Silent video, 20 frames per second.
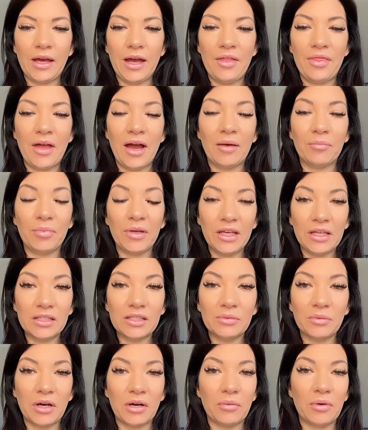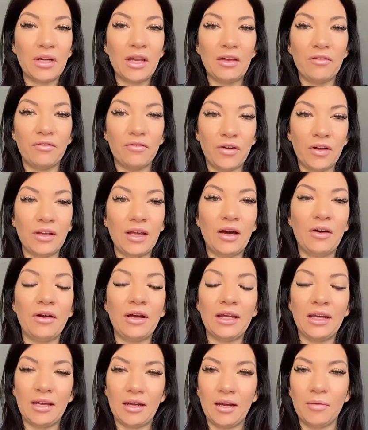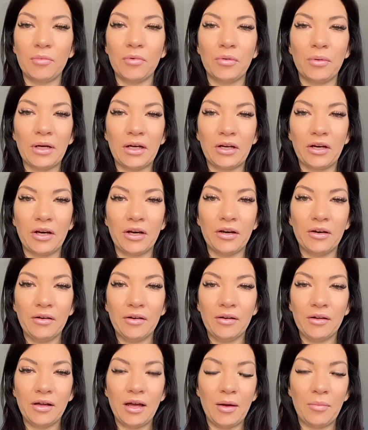And that piece where when I fall down, I get up quicker.